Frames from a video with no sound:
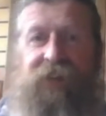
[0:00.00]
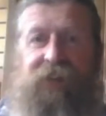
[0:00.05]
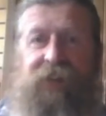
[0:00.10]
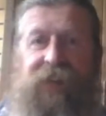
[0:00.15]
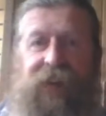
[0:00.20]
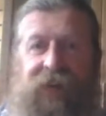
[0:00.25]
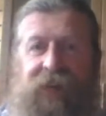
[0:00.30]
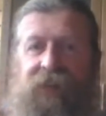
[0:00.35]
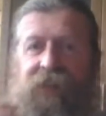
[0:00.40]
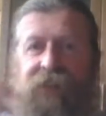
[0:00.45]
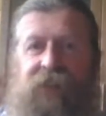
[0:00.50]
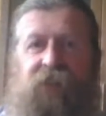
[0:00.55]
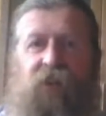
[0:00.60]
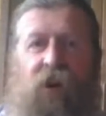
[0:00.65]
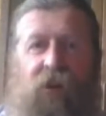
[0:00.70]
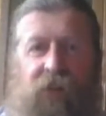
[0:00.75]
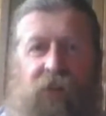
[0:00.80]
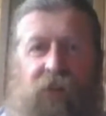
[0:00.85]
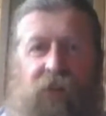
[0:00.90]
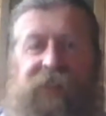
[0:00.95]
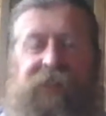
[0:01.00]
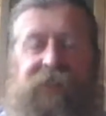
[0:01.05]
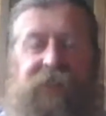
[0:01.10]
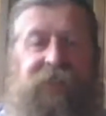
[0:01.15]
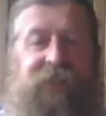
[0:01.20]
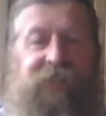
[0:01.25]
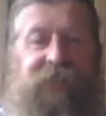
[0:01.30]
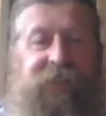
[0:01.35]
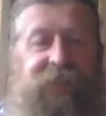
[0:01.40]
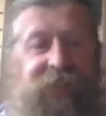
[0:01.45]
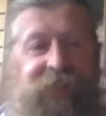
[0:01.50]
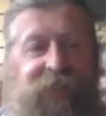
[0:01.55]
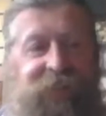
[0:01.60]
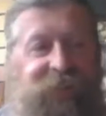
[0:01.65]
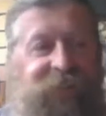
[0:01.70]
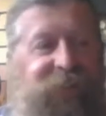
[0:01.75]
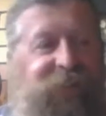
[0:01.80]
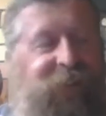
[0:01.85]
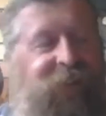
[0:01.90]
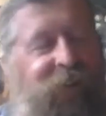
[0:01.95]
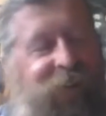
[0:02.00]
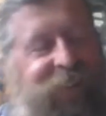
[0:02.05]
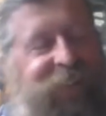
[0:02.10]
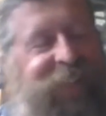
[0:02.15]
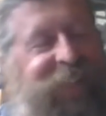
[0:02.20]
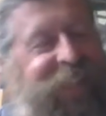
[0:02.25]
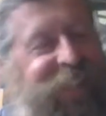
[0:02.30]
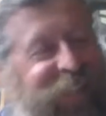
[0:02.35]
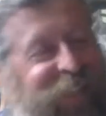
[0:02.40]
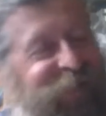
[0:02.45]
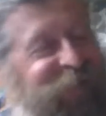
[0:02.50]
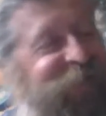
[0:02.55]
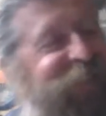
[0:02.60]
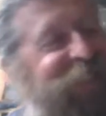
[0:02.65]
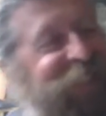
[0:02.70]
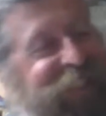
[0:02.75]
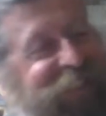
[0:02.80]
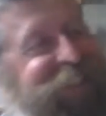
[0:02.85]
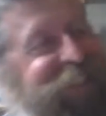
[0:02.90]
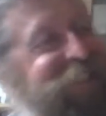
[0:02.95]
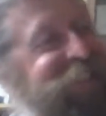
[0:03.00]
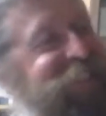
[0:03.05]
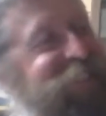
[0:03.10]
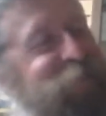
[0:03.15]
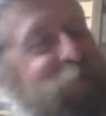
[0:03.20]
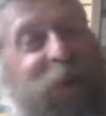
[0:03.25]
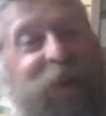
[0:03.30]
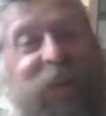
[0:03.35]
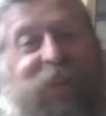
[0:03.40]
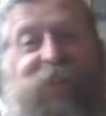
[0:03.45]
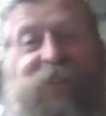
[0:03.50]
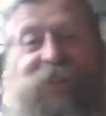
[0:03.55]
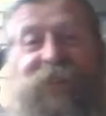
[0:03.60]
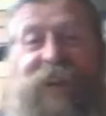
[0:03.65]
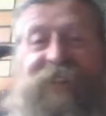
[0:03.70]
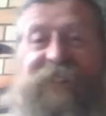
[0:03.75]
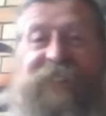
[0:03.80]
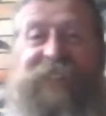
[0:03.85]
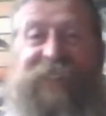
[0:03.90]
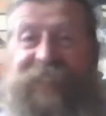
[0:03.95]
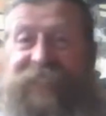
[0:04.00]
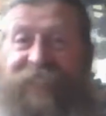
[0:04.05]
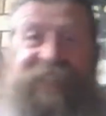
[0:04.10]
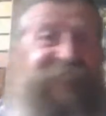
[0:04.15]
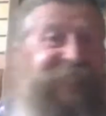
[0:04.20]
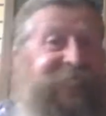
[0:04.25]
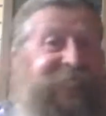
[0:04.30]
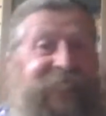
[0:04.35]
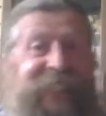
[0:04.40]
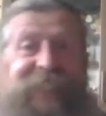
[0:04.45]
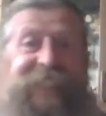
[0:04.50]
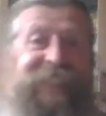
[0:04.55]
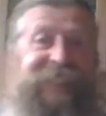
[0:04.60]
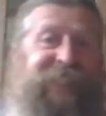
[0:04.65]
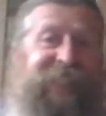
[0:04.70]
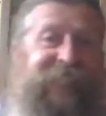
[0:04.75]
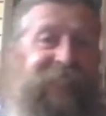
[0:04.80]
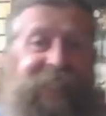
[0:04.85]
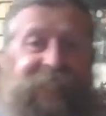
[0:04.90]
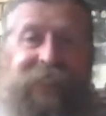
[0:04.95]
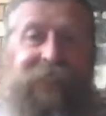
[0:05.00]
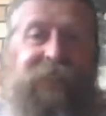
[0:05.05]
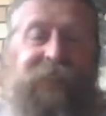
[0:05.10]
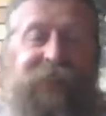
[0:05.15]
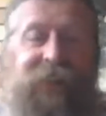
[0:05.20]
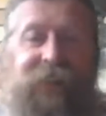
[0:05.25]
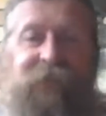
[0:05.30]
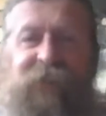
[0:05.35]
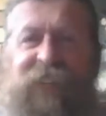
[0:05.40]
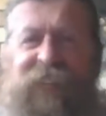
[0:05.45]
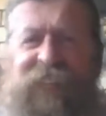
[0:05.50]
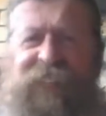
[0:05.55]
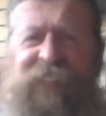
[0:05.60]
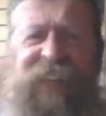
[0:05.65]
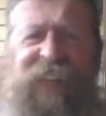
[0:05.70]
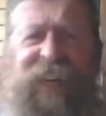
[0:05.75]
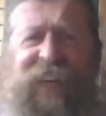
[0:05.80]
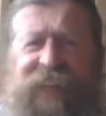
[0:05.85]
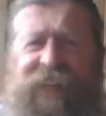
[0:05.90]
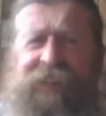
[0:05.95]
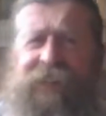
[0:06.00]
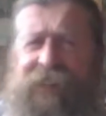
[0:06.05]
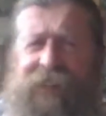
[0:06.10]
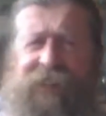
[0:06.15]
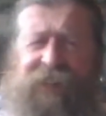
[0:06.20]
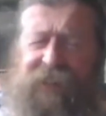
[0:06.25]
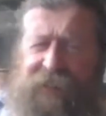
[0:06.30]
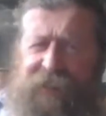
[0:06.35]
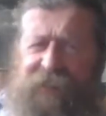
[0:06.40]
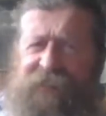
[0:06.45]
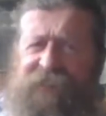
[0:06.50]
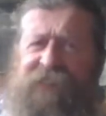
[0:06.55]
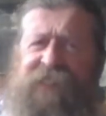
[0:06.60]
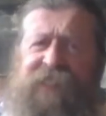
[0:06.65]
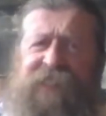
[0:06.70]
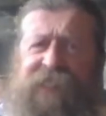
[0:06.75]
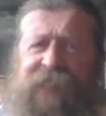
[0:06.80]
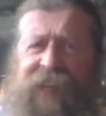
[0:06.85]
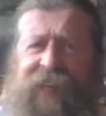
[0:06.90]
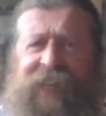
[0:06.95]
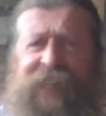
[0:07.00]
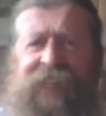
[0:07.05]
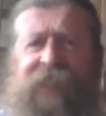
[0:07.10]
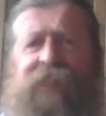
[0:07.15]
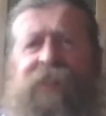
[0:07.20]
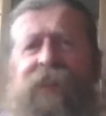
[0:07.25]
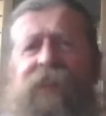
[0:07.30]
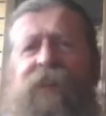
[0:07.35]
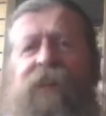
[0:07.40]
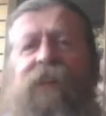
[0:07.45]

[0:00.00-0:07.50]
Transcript: You know, the cognitive dissonance bells were going ding, ding, ding, ding, ding inside my head. You're insane.